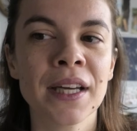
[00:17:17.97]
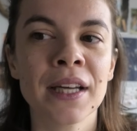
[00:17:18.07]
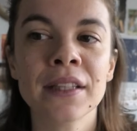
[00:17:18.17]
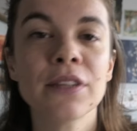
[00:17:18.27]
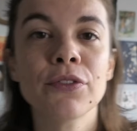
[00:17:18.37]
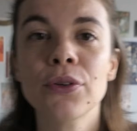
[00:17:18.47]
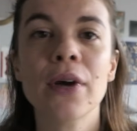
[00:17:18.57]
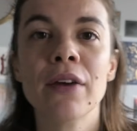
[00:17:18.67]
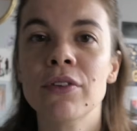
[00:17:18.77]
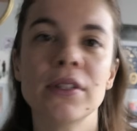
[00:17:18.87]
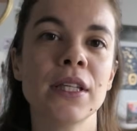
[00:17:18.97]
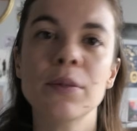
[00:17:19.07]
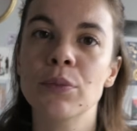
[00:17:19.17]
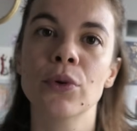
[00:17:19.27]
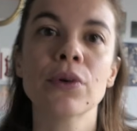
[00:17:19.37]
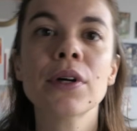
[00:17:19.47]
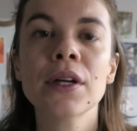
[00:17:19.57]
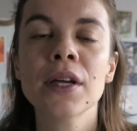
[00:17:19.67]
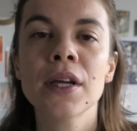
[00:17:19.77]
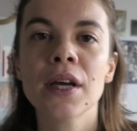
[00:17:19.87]
And if you ever need more,
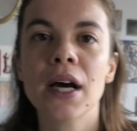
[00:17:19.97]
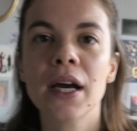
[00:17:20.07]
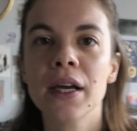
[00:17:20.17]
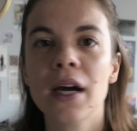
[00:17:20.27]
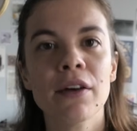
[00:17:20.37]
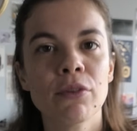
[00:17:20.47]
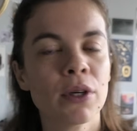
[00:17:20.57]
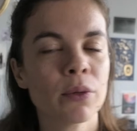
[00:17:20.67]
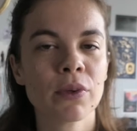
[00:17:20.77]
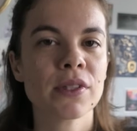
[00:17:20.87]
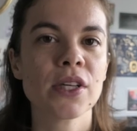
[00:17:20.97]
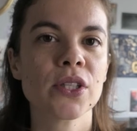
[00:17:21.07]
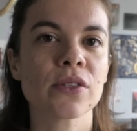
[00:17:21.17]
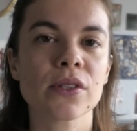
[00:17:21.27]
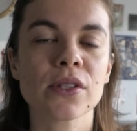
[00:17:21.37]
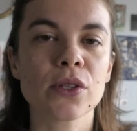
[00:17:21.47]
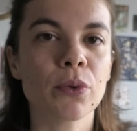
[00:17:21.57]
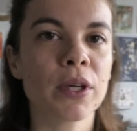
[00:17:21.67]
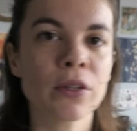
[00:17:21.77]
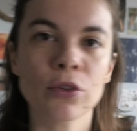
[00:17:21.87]
I have one-on-one sessions, so
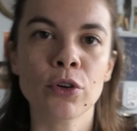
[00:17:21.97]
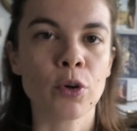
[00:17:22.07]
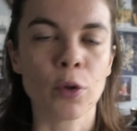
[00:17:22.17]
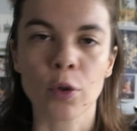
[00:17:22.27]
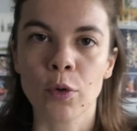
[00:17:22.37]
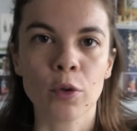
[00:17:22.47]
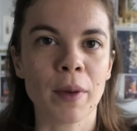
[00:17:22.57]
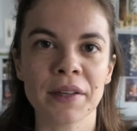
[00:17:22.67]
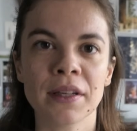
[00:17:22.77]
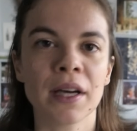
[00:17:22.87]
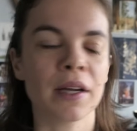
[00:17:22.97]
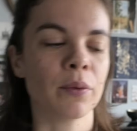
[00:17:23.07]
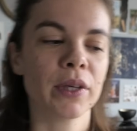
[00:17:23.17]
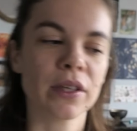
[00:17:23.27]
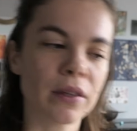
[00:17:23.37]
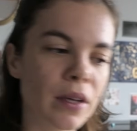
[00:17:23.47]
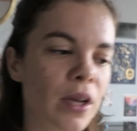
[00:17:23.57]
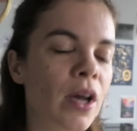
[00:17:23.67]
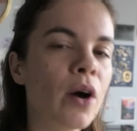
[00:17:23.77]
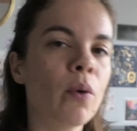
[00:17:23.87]
we can talk all about that, and we can
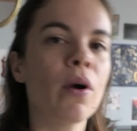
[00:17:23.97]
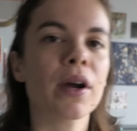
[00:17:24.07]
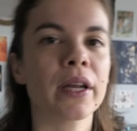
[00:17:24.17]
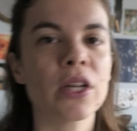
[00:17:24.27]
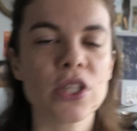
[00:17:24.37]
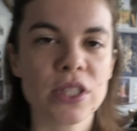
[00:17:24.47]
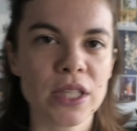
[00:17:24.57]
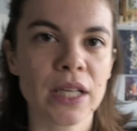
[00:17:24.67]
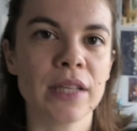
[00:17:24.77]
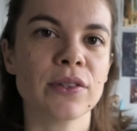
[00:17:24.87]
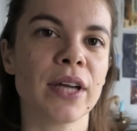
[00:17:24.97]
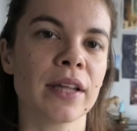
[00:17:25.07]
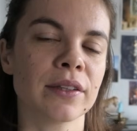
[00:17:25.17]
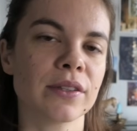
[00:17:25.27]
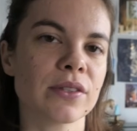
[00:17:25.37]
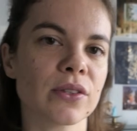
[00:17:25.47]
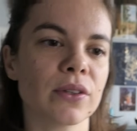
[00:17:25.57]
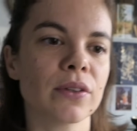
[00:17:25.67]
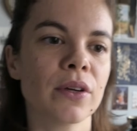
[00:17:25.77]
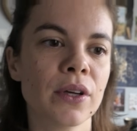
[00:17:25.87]
work energetically together.
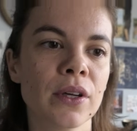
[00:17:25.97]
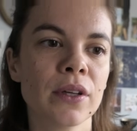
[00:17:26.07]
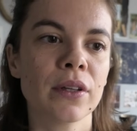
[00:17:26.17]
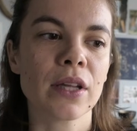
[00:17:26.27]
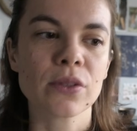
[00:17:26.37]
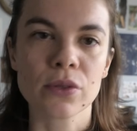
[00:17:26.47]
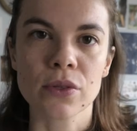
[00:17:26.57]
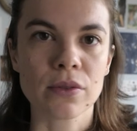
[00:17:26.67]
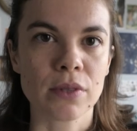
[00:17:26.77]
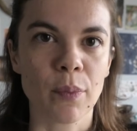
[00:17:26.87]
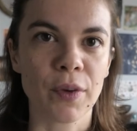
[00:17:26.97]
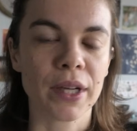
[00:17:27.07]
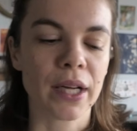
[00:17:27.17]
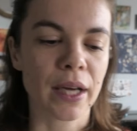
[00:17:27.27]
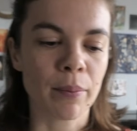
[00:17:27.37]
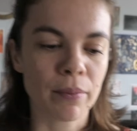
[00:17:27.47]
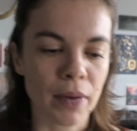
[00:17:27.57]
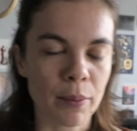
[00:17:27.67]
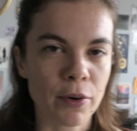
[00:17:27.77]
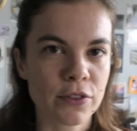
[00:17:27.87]
So that's also something, like
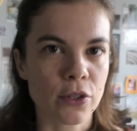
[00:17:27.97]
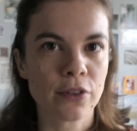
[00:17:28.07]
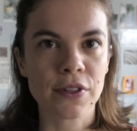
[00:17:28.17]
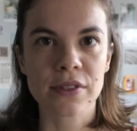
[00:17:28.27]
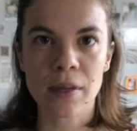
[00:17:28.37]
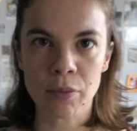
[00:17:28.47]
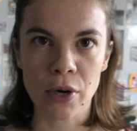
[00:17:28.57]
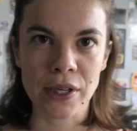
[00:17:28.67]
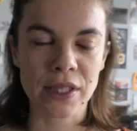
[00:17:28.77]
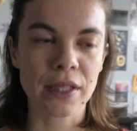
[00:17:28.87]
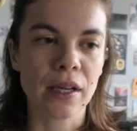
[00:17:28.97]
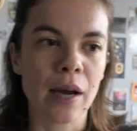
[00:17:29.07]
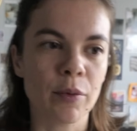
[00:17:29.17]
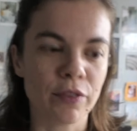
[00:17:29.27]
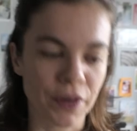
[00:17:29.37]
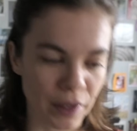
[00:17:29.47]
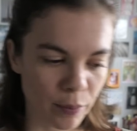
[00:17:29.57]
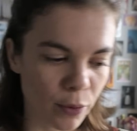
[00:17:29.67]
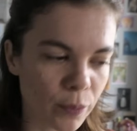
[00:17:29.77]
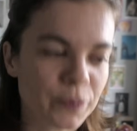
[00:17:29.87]
I'm of service, I'm ready, I'm
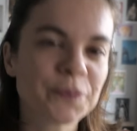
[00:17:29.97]
available.